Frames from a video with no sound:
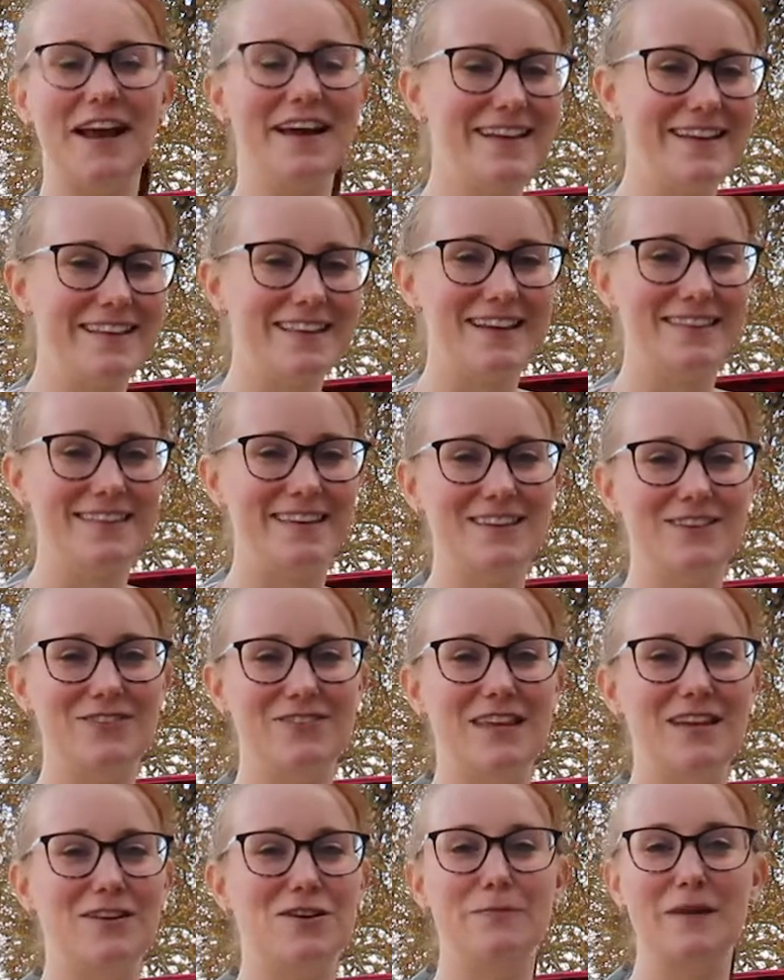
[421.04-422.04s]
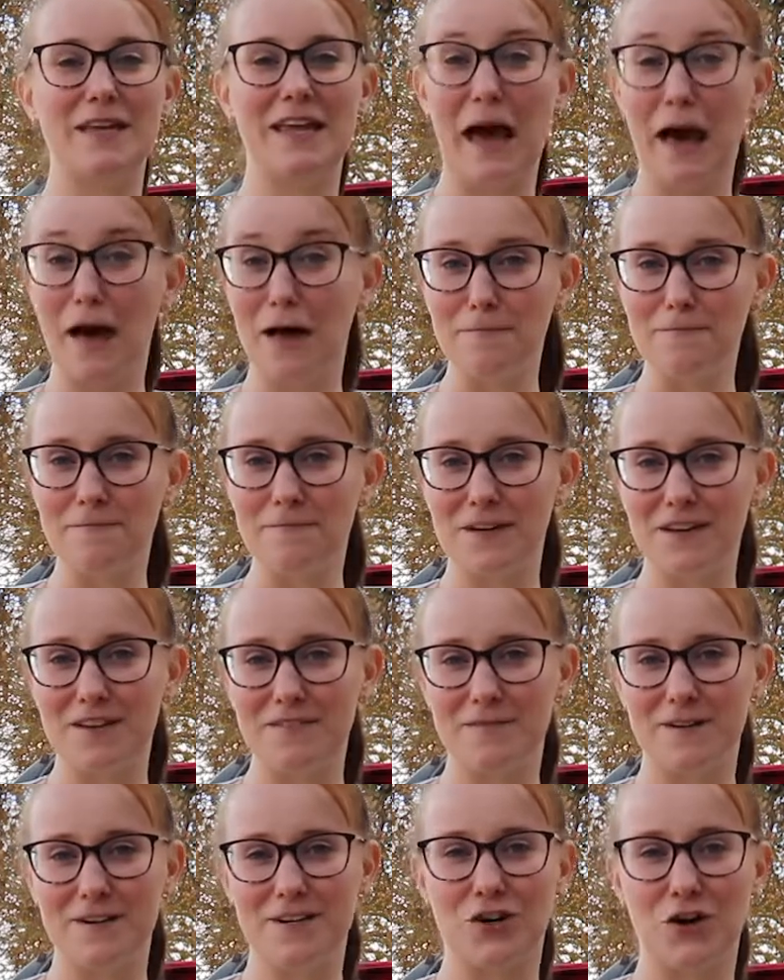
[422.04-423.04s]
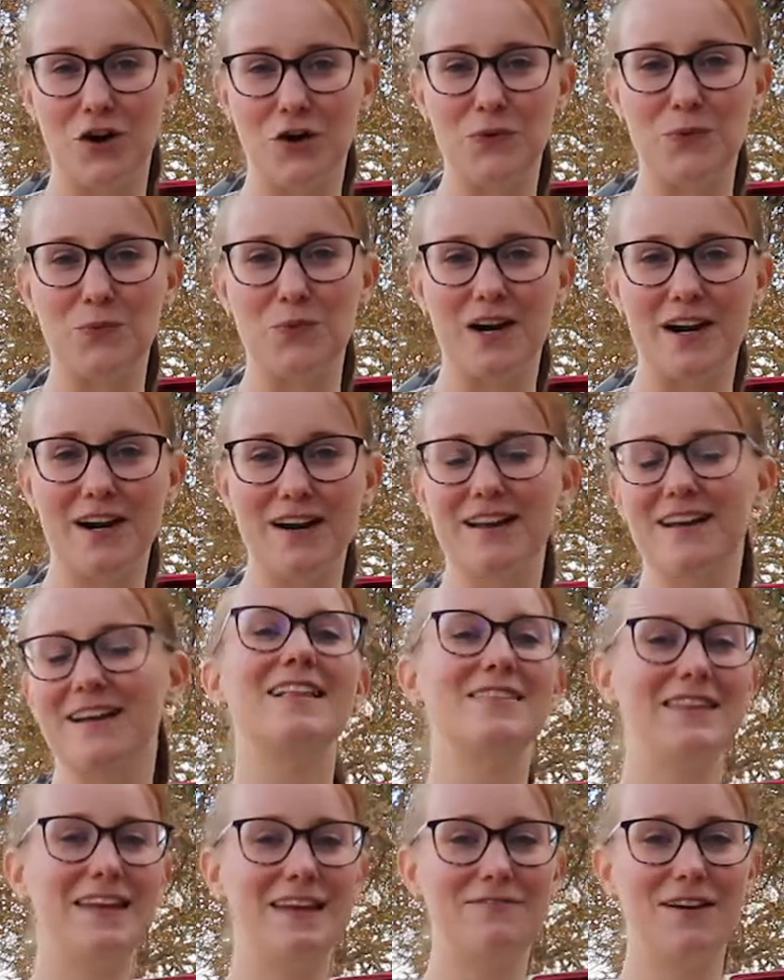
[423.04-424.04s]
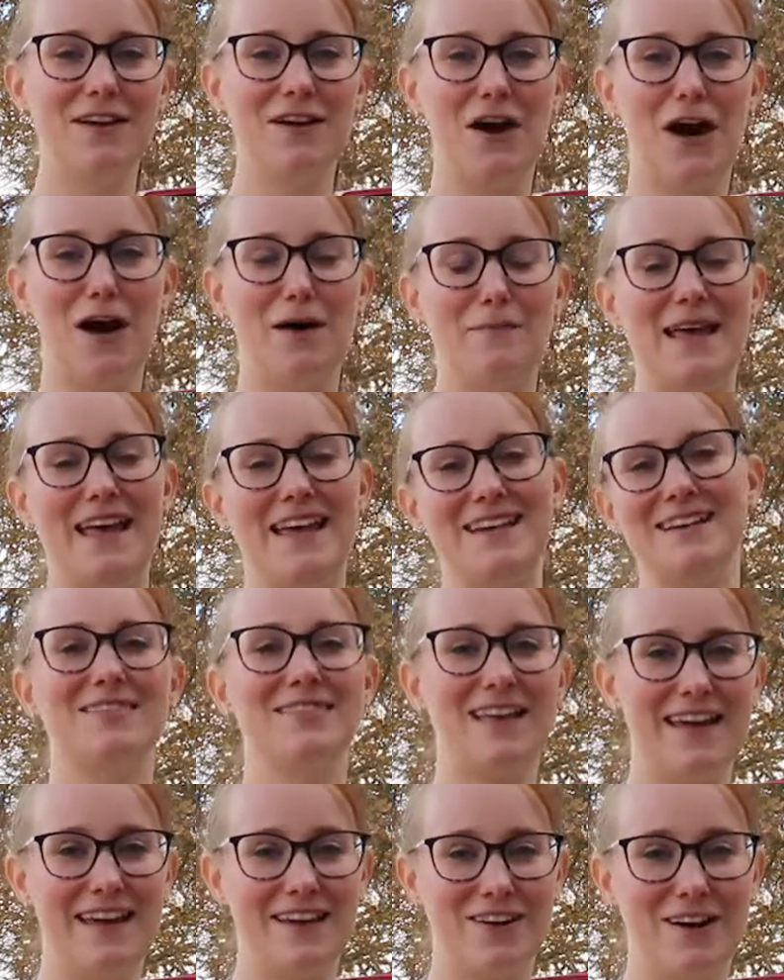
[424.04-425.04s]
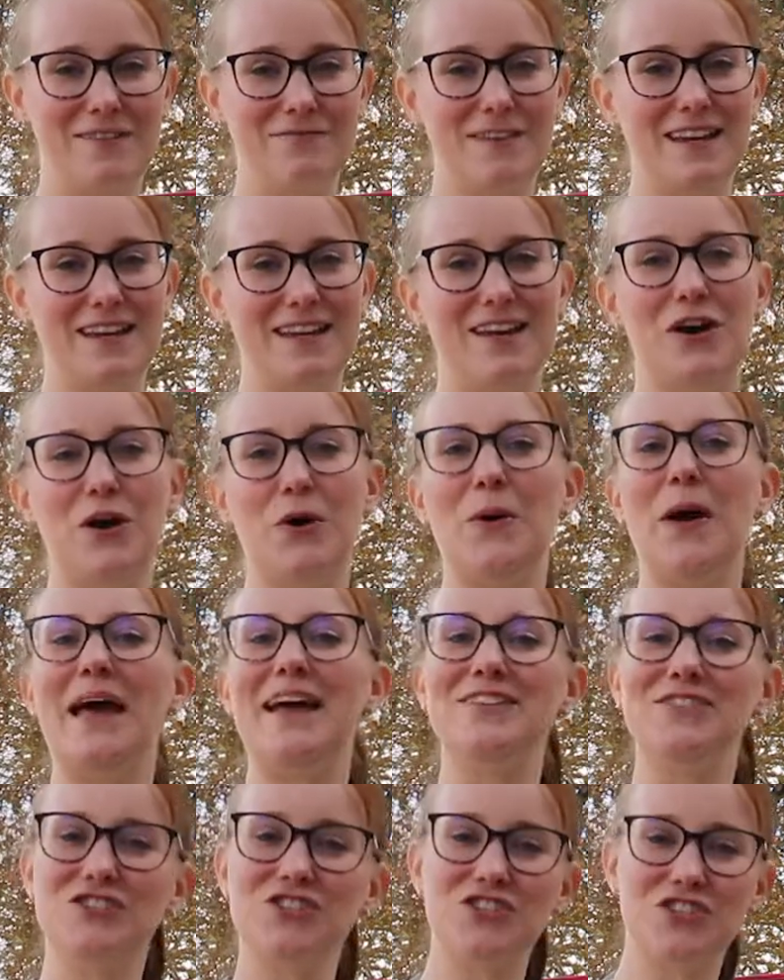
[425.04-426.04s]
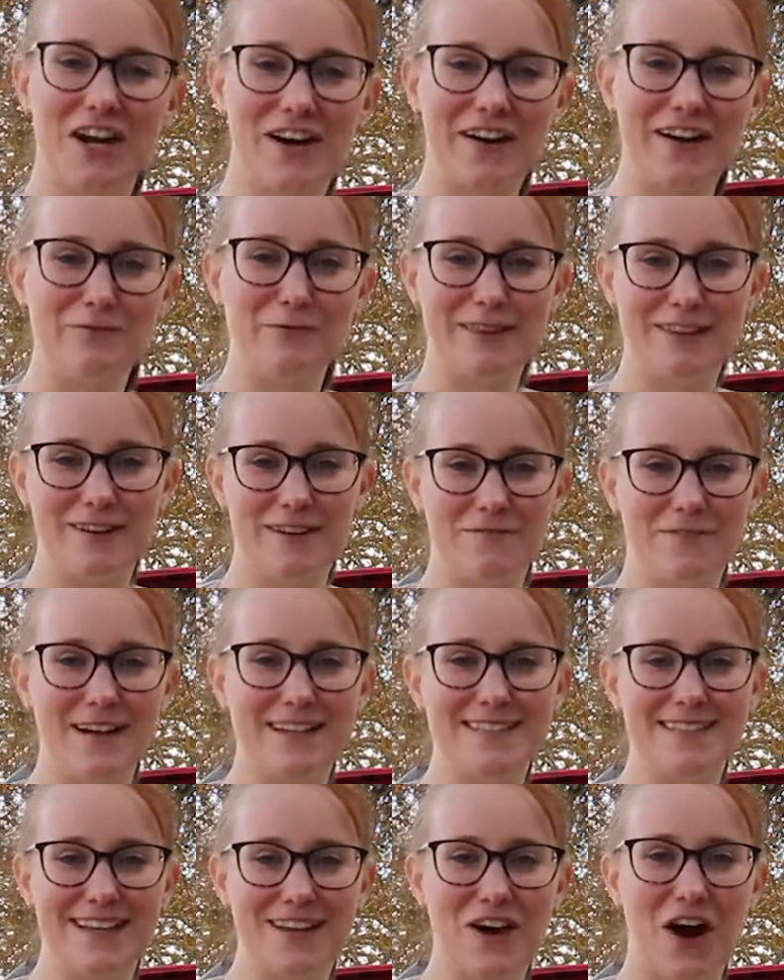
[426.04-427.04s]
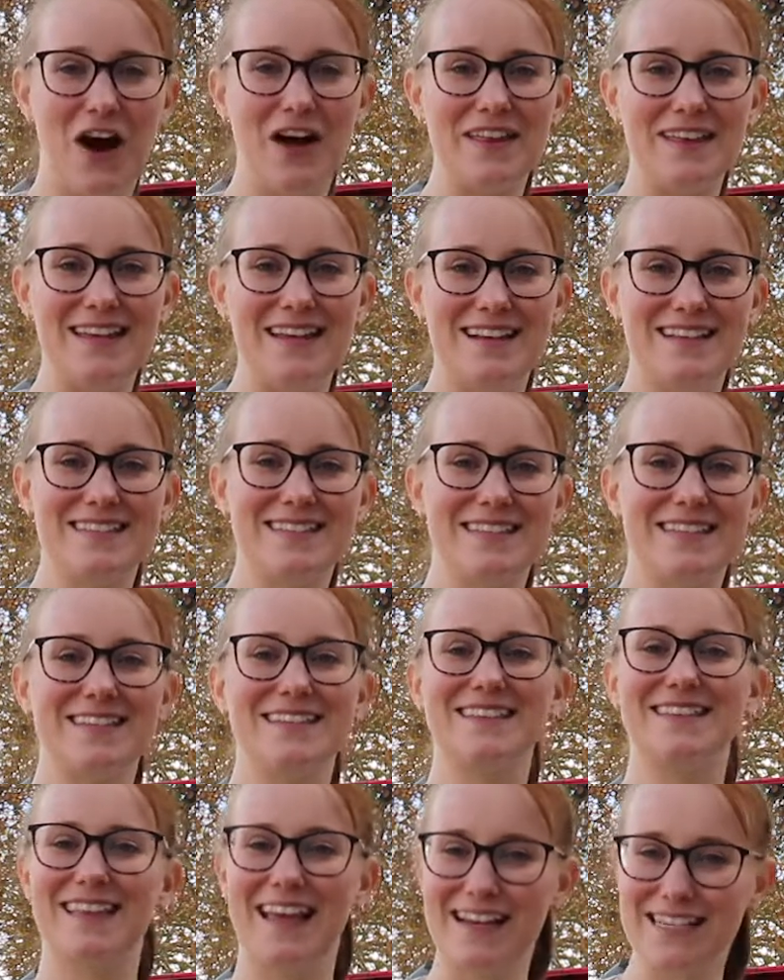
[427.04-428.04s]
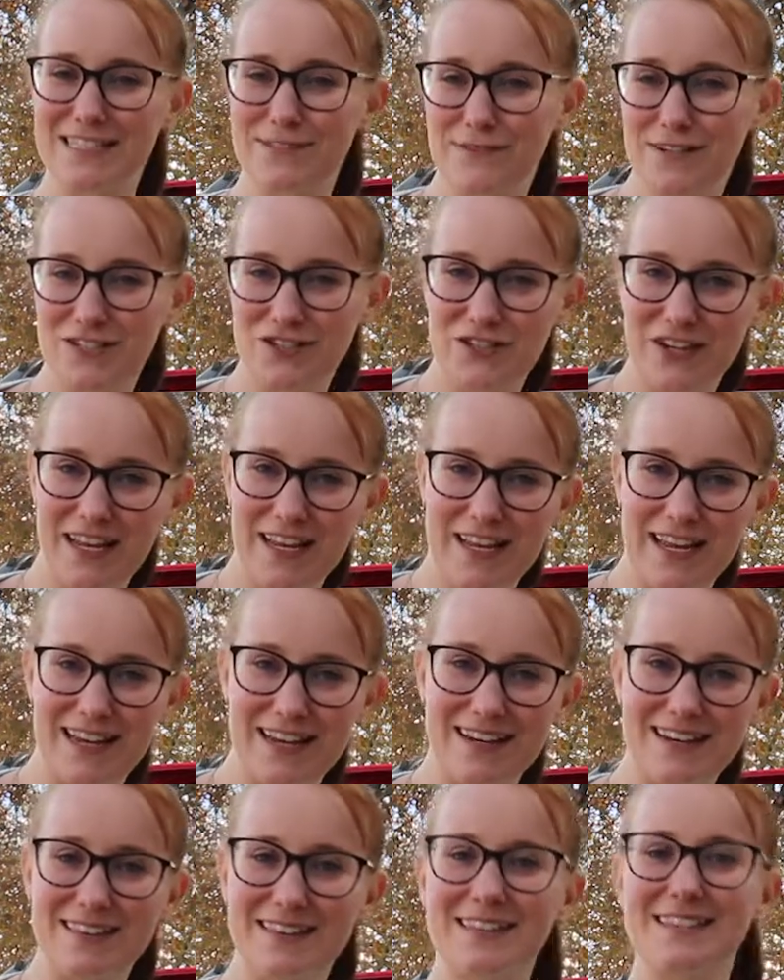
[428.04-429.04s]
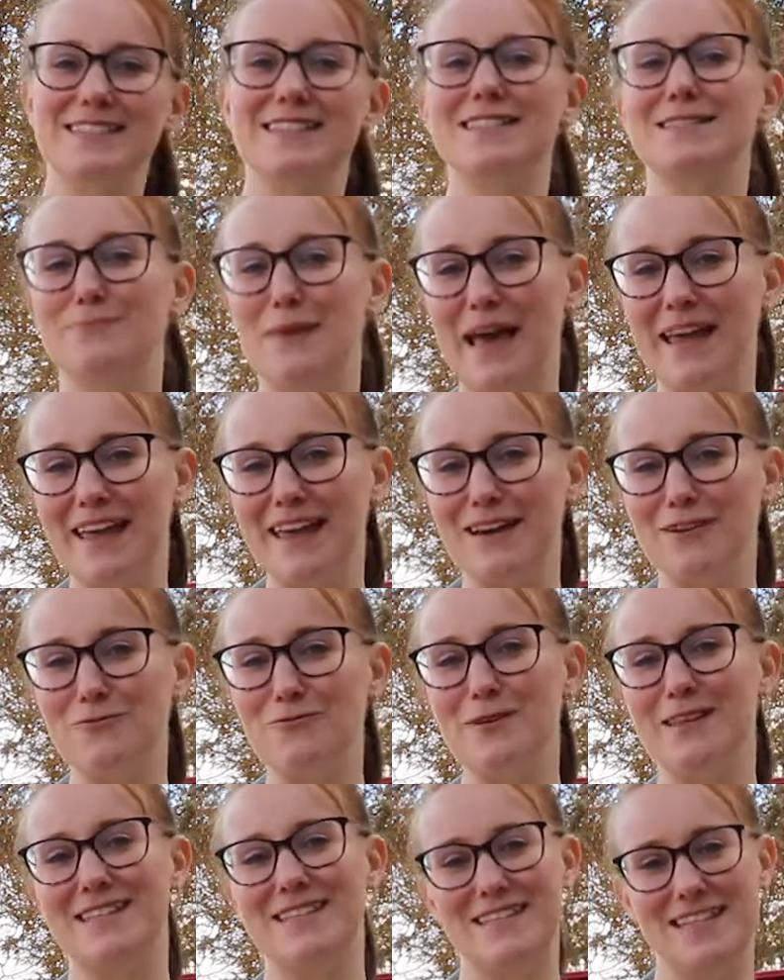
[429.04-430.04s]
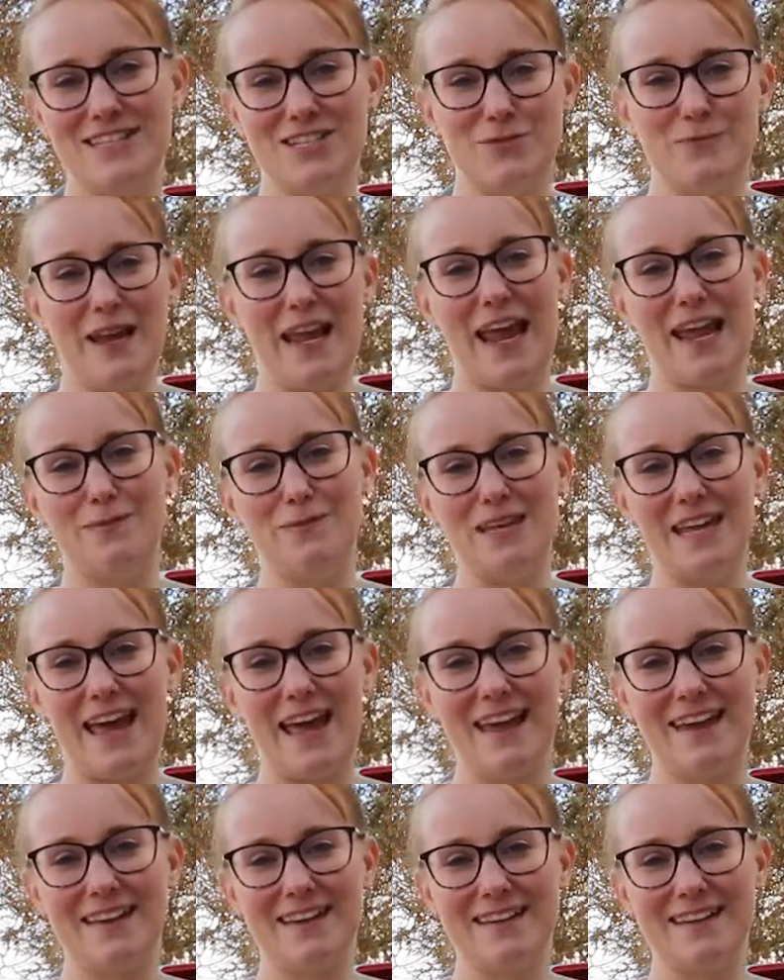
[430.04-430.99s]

anything that you think will be helpful for your own work? Leave a comment, like our video, and share it with your friends and colleagues. Thanks for tuning in. This is Megan with Teach Me ABA.